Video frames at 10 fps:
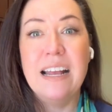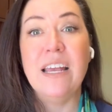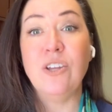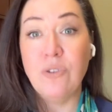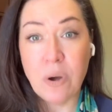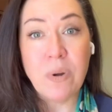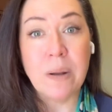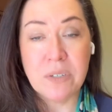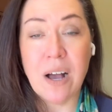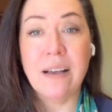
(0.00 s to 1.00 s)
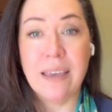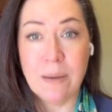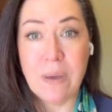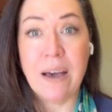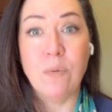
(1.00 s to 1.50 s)
and you know what I'm talking
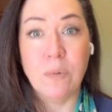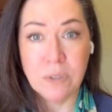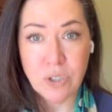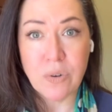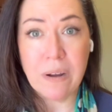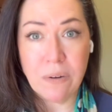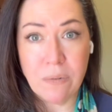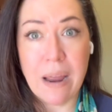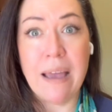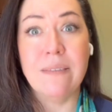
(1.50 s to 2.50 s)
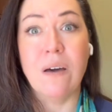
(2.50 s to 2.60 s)
about when we're triggered, right?